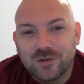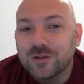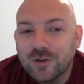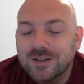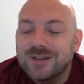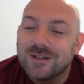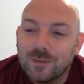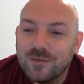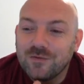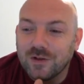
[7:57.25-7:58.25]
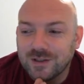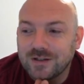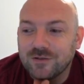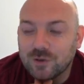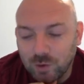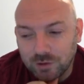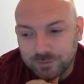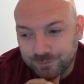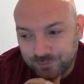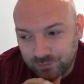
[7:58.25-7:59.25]
So it's got a 6-up invuln save as well,
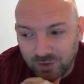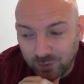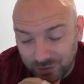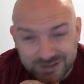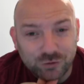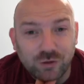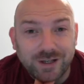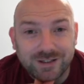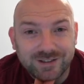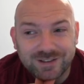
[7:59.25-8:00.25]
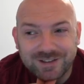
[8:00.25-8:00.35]
which is great.